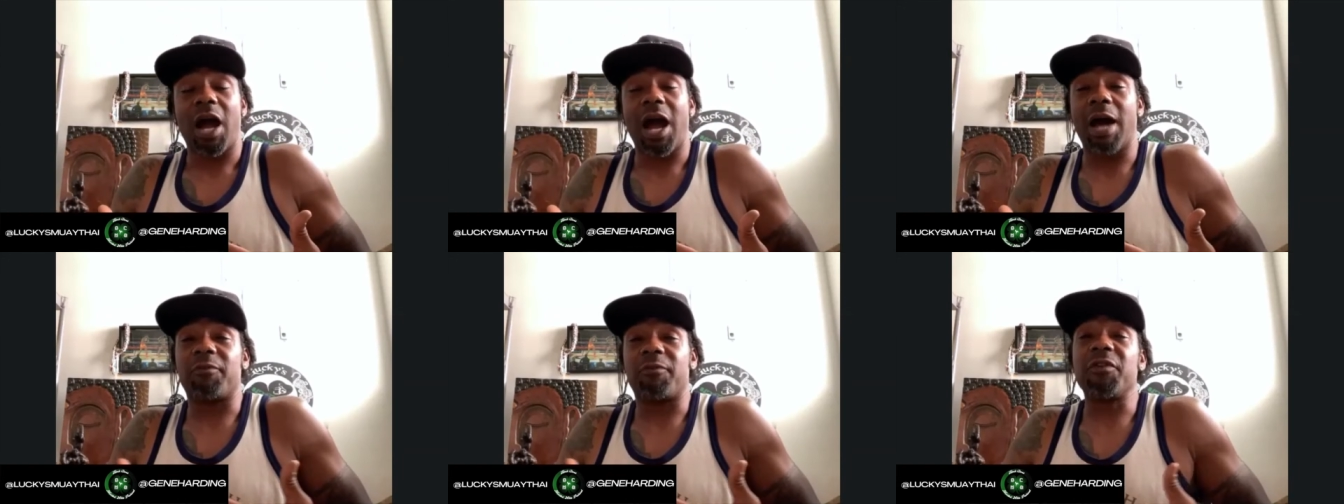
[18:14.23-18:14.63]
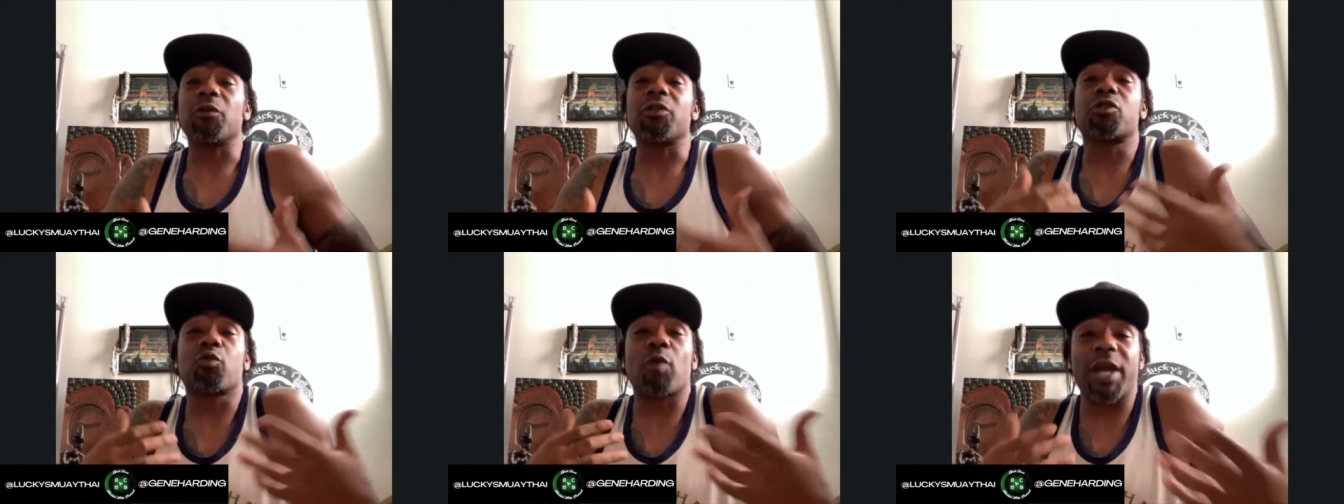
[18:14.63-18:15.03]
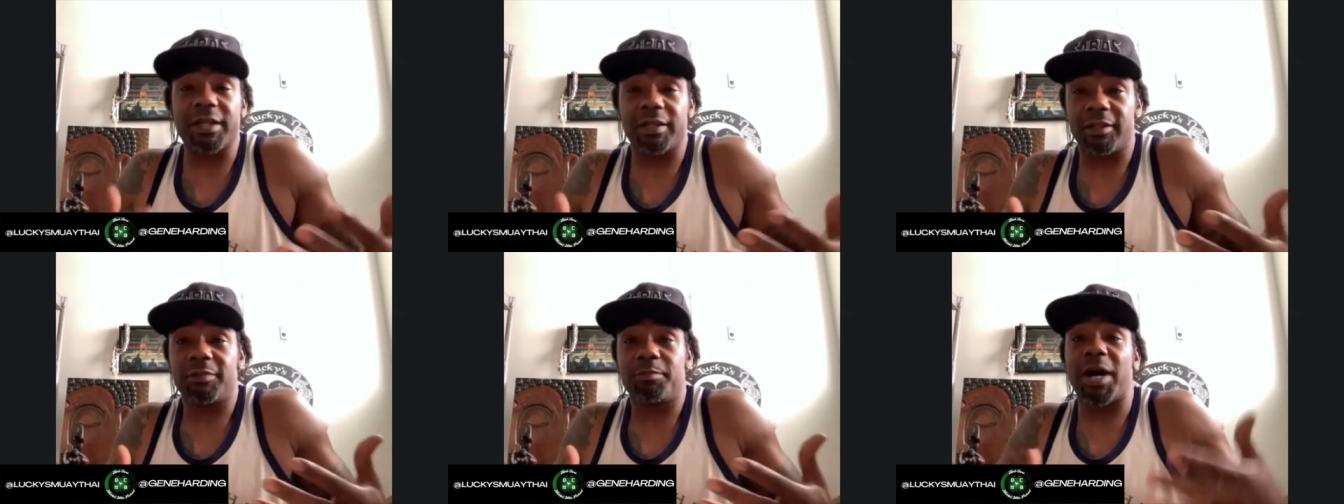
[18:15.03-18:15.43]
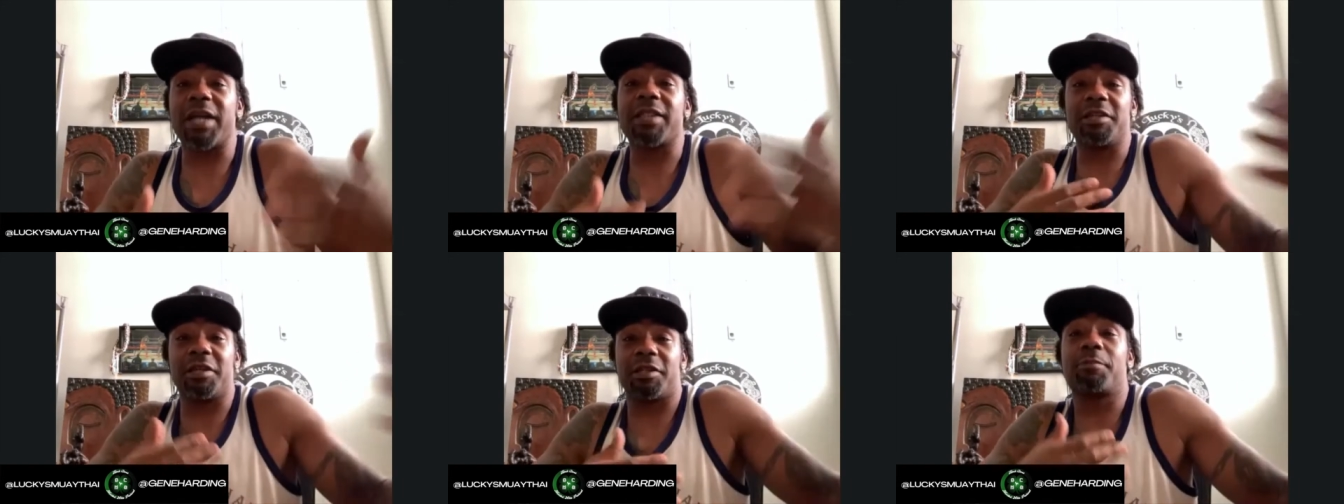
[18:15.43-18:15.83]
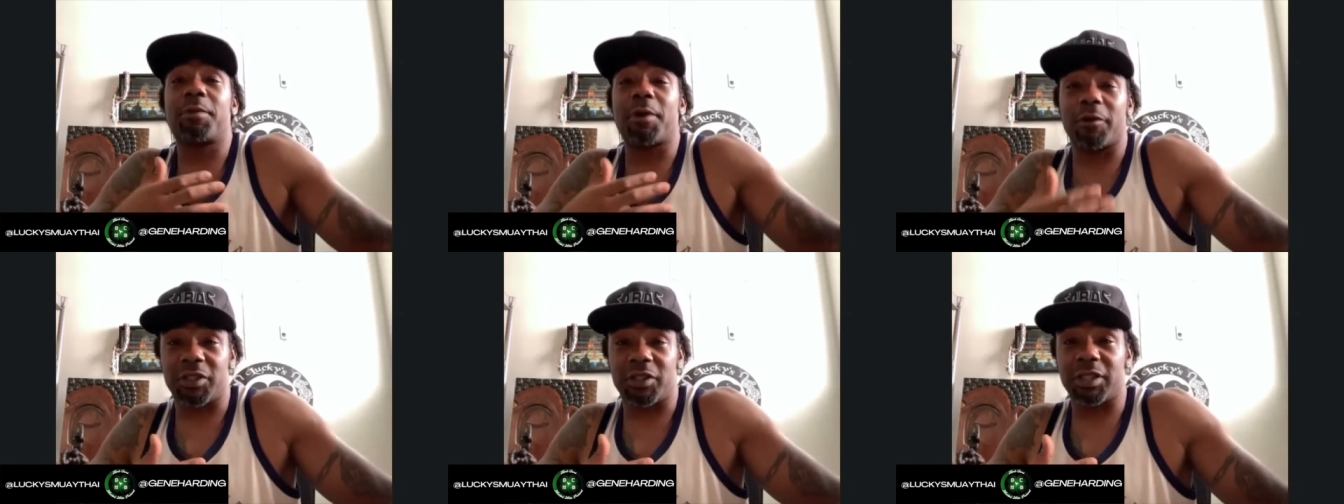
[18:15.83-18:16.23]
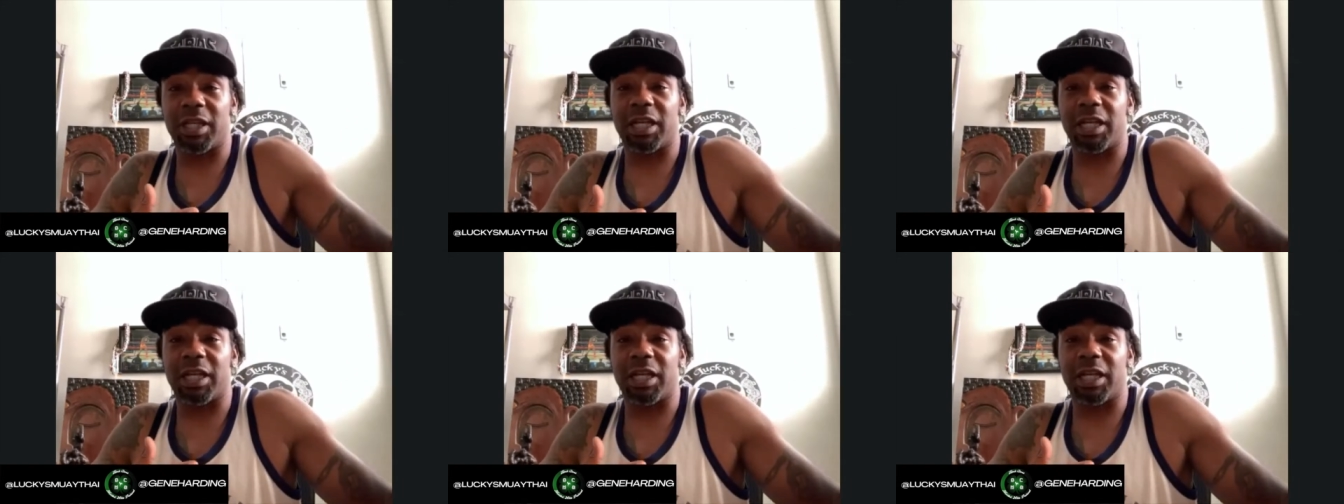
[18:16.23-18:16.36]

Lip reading: I'm feel threatened by the other person.